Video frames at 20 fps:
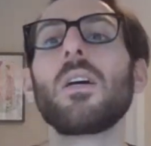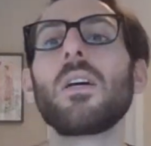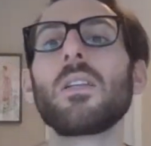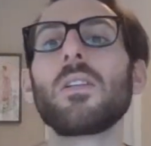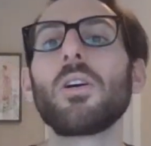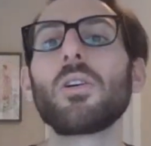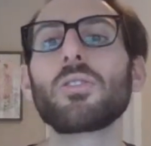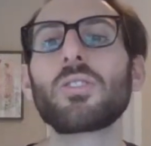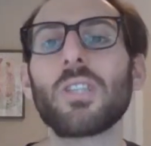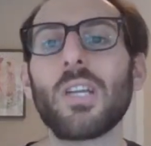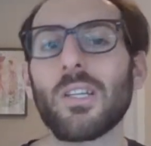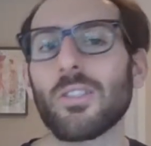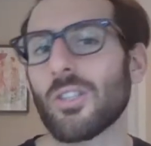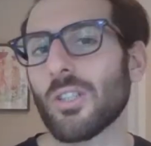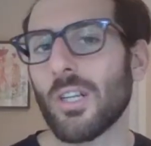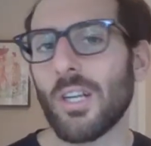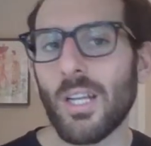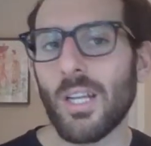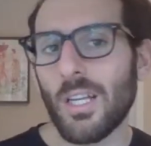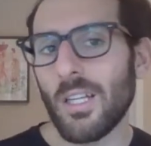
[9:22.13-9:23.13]
Those cells are
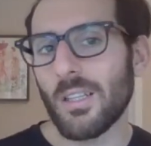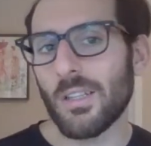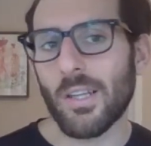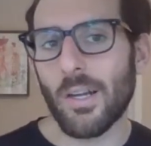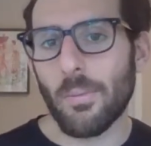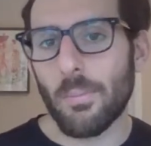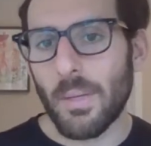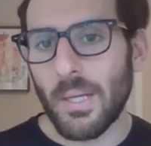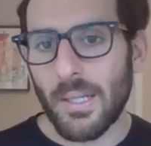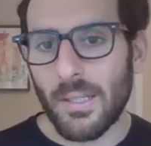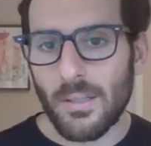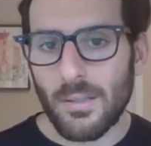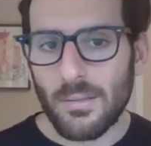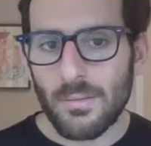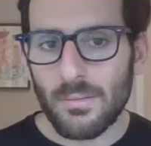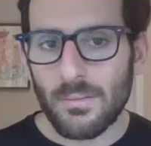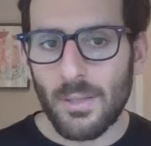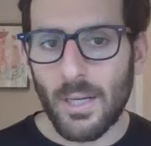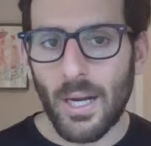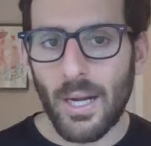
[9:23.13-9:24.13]
going to eat their
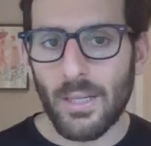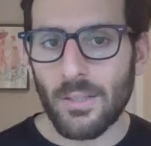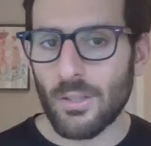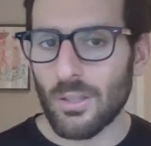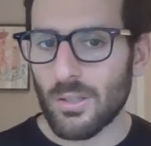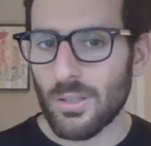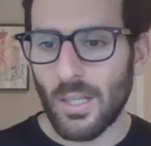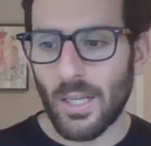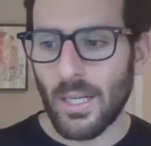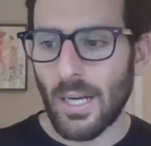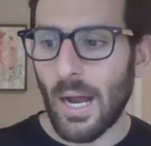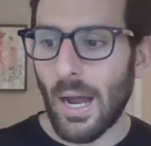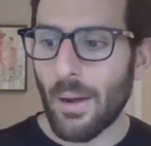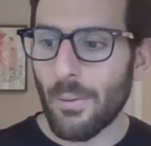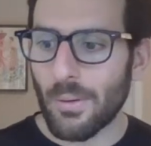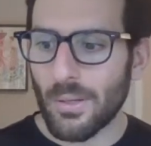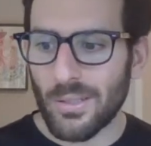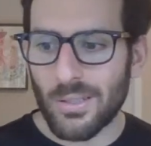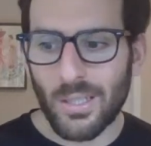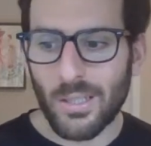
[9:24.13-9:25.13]
meal, right? Just like I
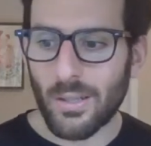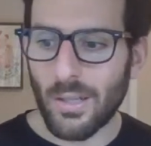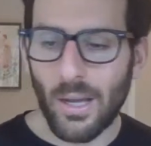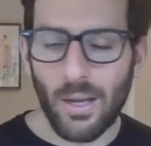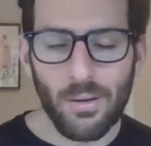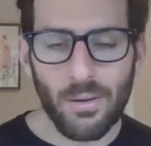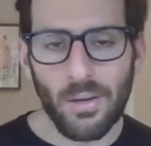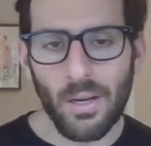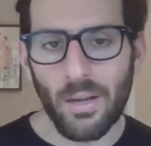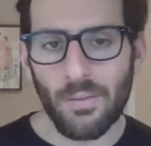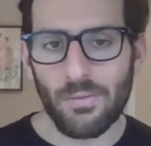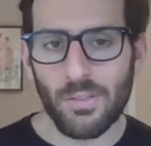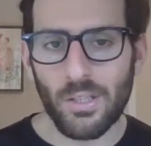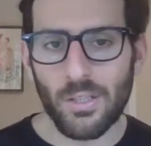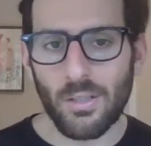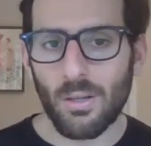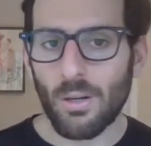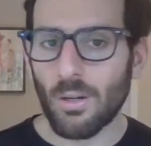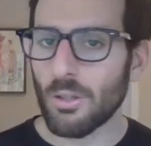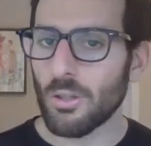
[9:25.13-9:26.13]
would sit down and have
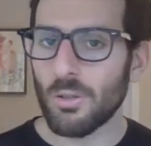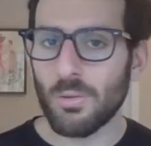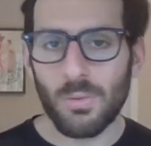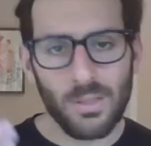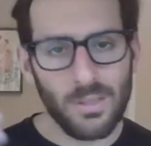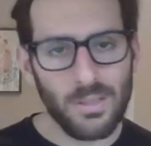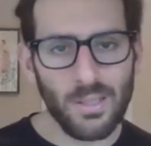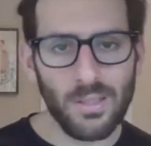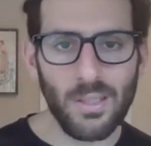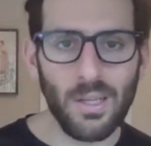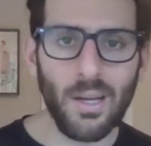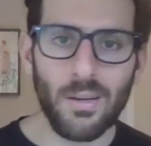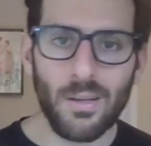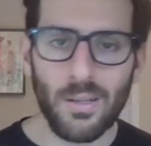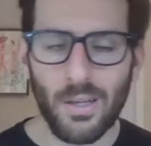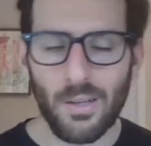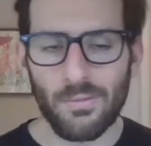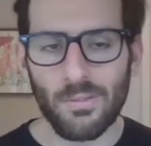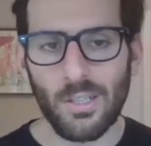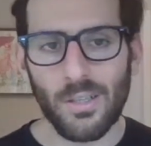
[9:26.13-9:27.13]
dinner, or you would sit down
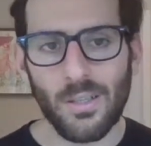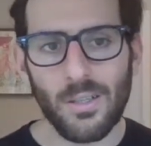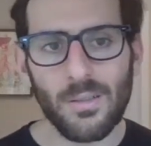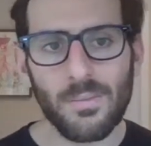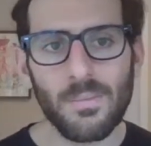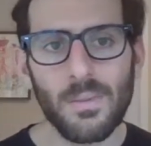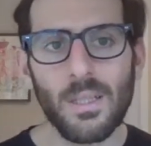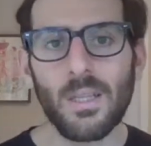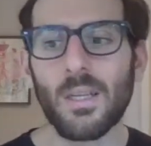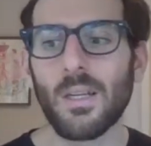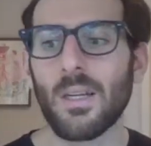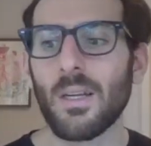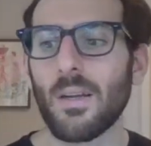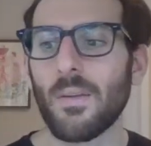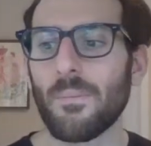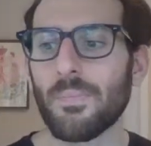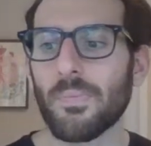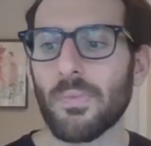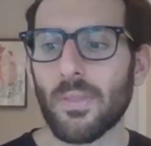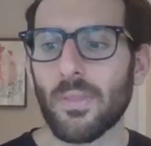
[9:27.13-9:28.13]
and have dinner.
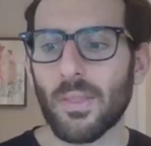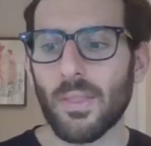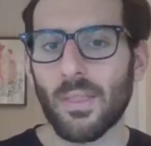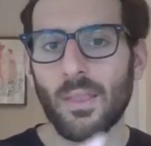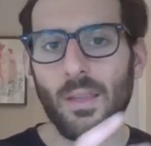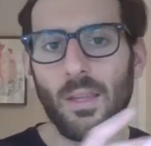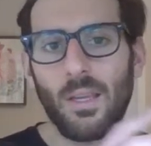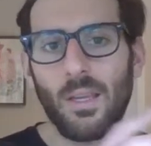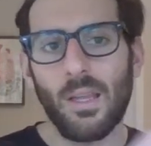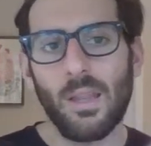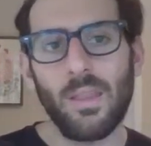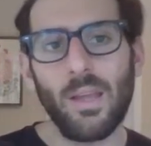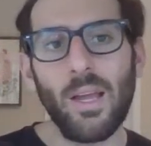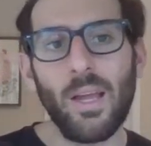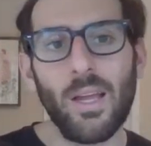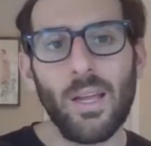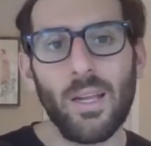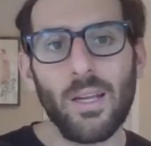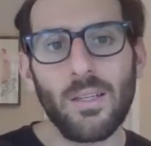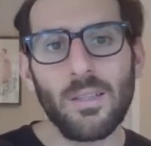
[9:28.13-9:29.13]

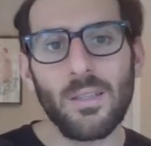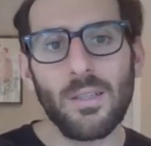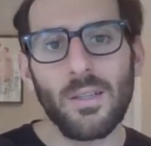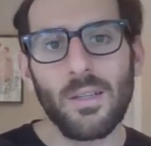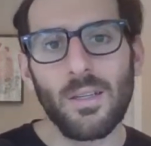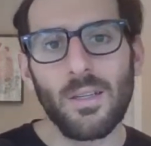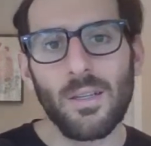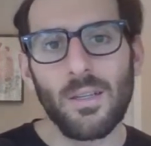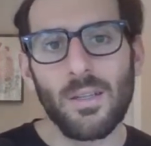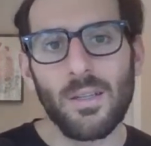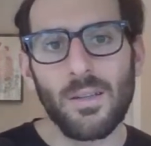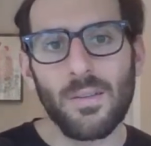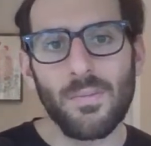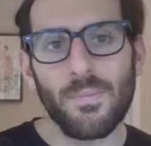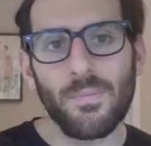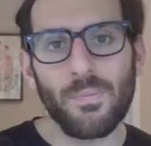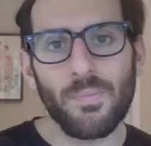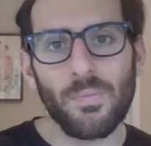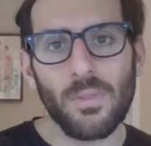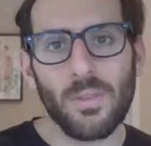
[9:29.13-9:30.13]
Then
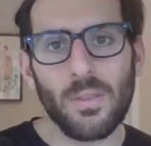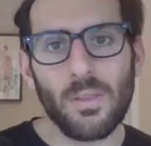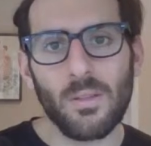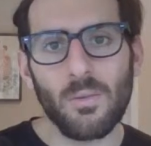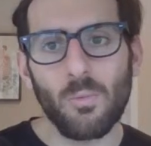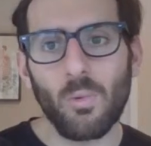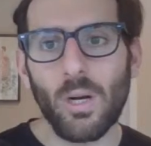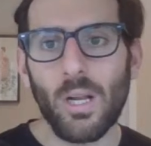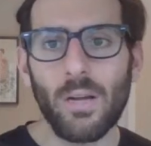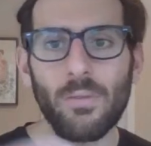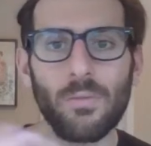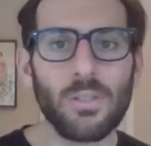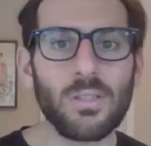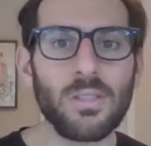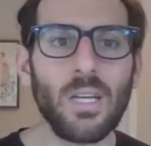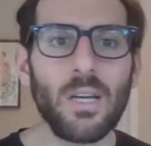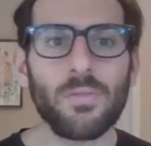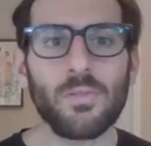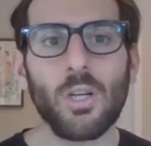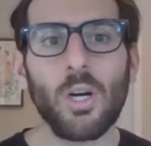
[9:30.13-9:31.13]
whatever's
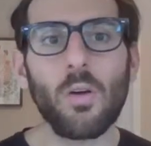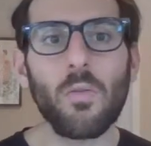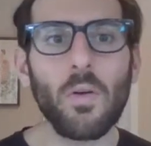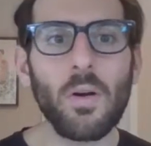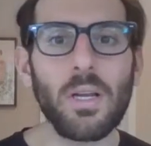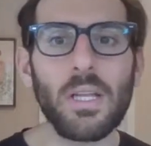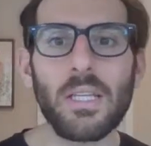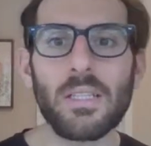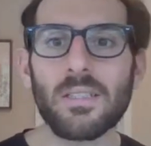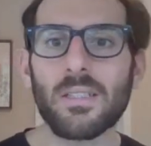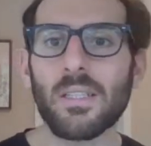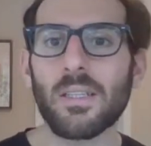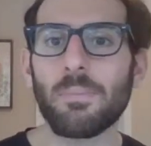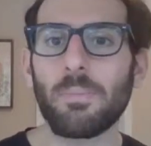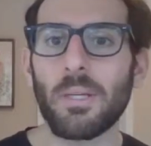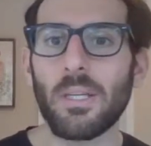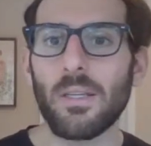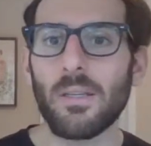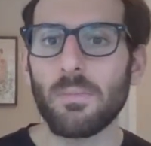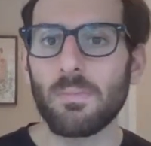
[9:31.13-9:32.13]
left over needs to
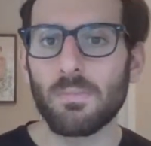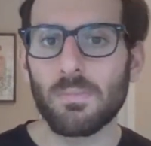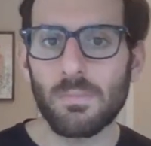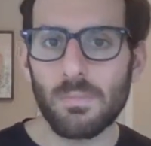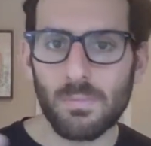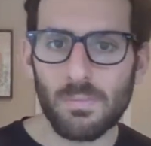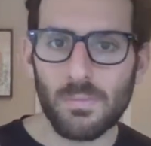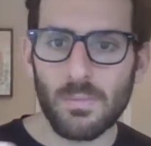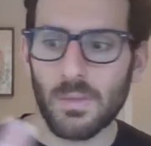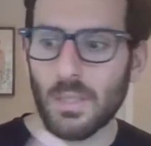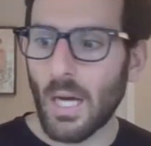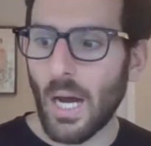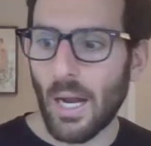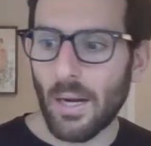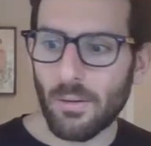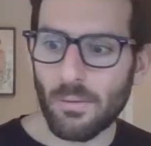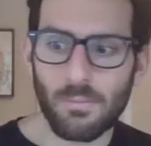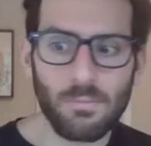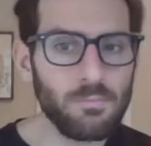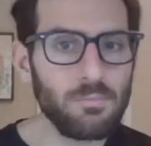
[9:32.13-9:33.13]
be
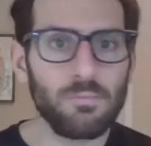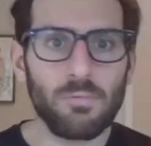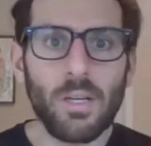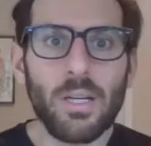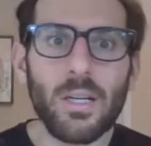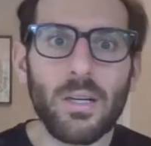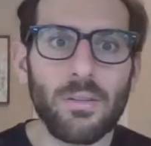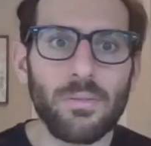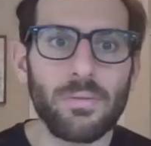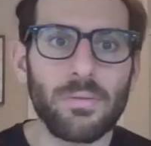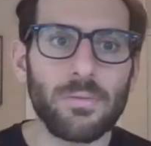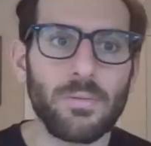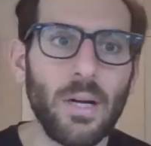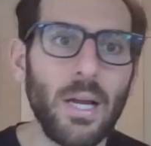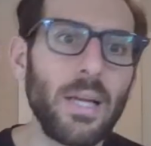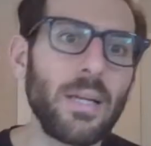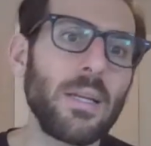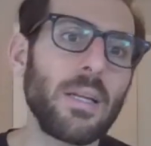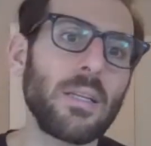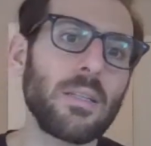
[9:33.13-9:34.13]
gotten rid of,
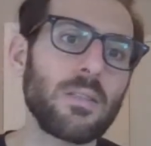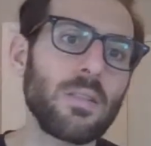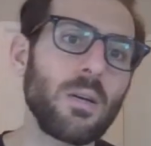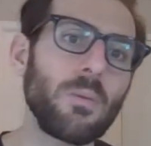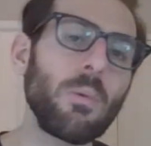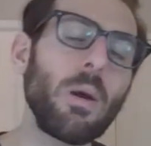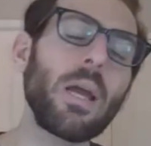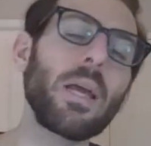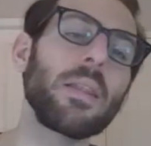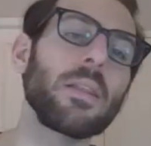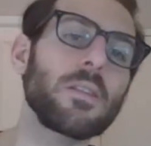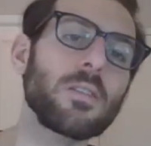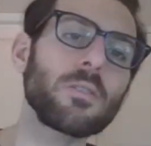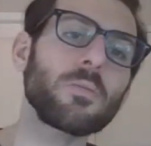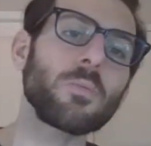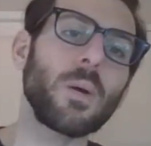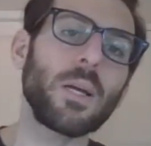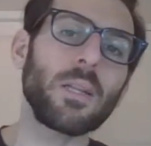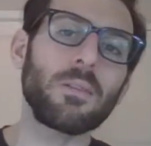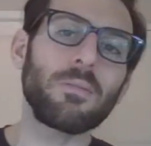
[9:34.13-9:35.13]
right? In some way. And this is
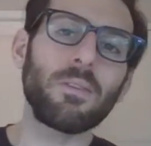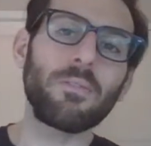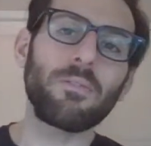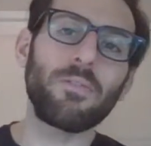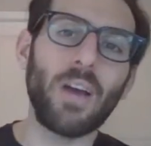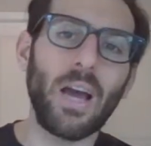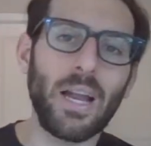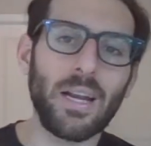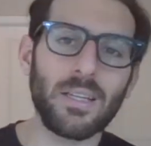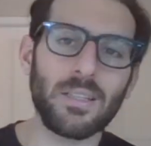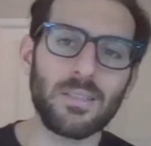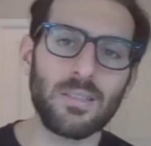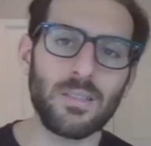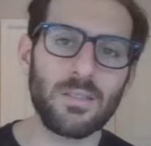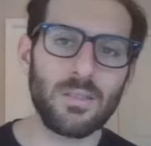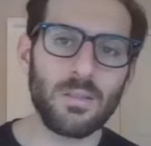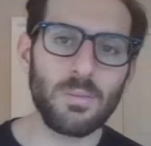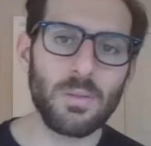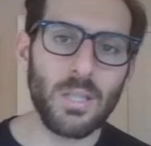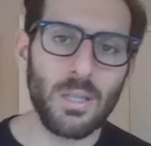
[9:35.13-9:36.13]
where the lymphatic
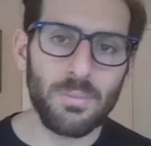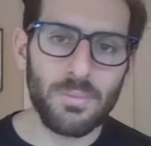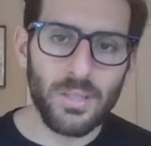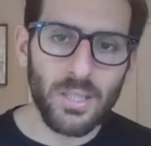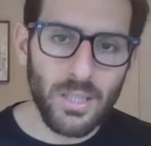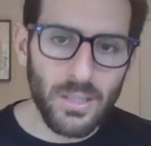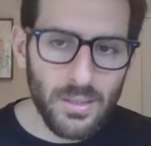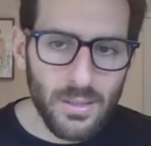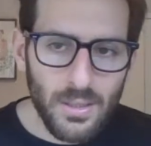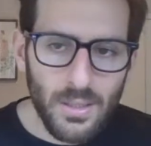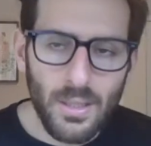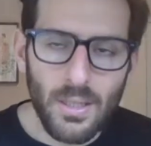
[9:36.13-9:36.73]
system comes in.